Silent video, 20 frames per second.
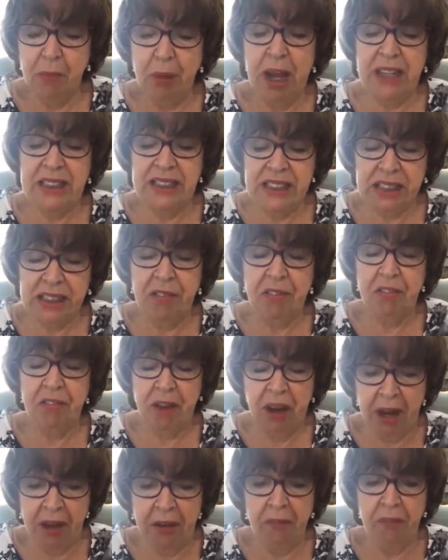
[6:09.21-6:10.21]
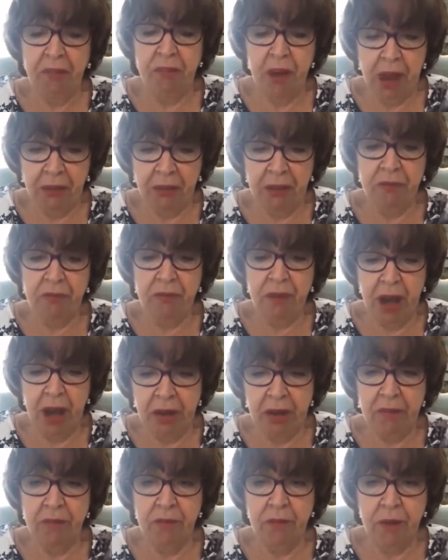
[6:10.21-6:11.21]
but I did fight very,
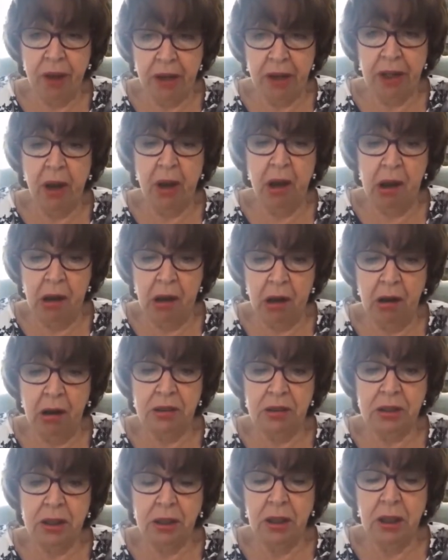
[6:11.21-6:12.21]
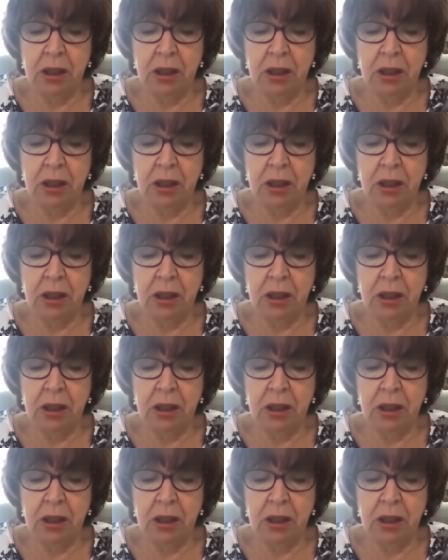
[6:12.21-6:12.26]
very, very hard.